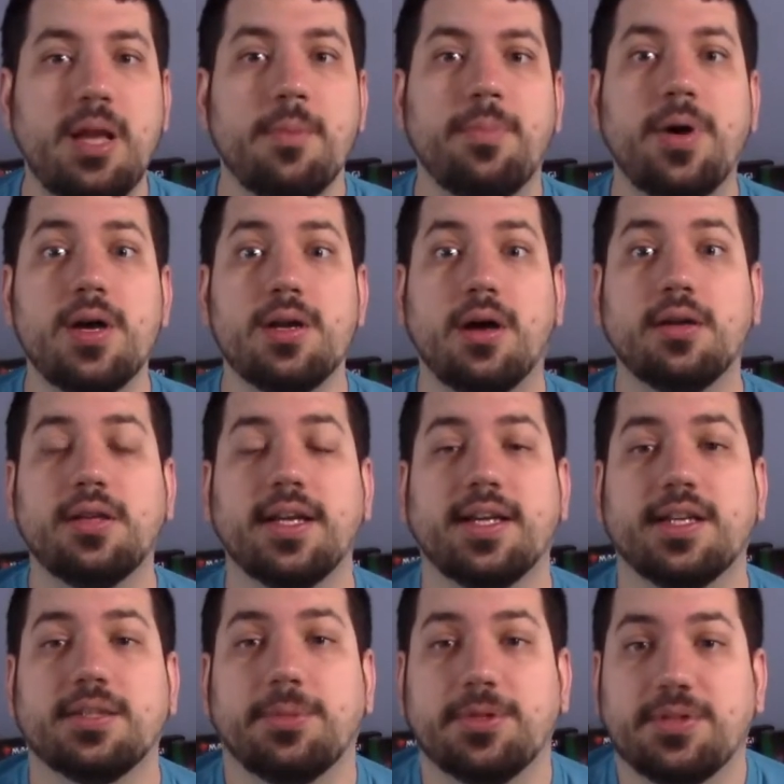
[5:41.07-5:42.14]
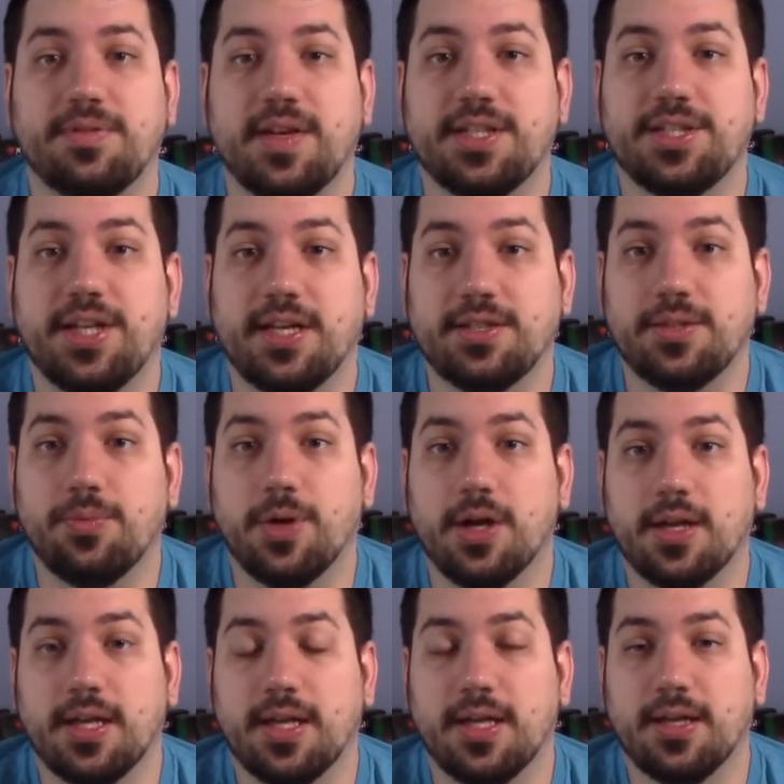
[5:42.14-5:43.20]
But unlike Explosive Vegetation, where
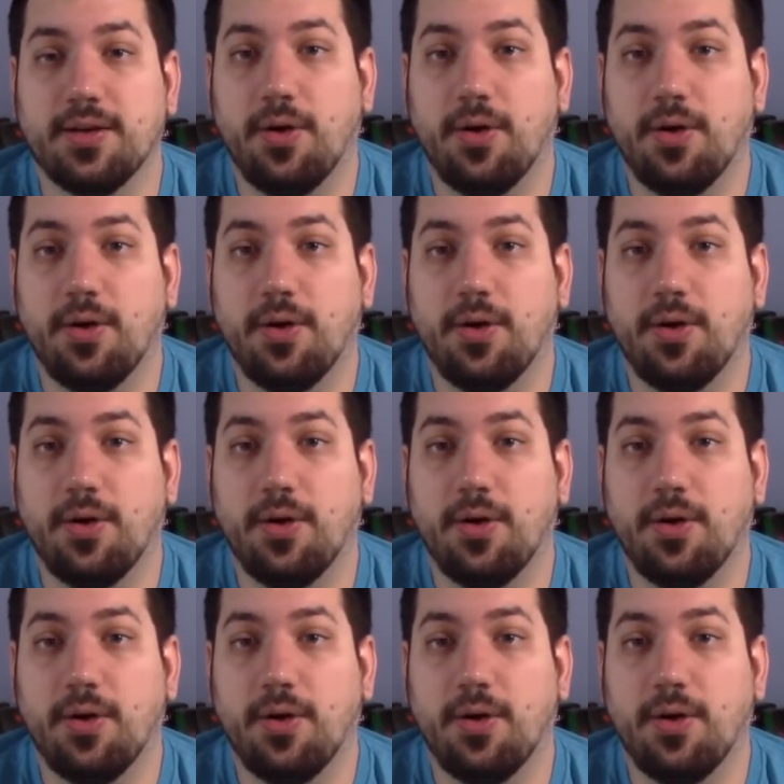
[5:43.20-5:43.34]
it can